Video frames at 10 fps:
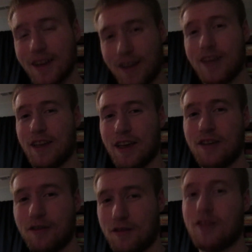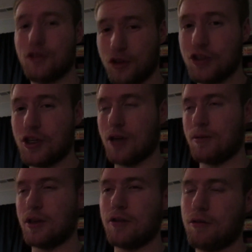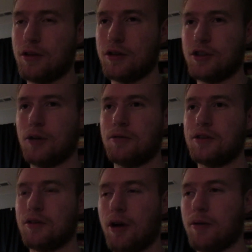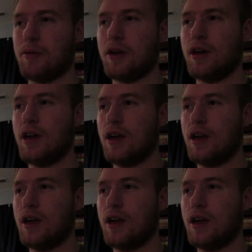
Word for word: I like that. You good job. You did a really good job of describing me.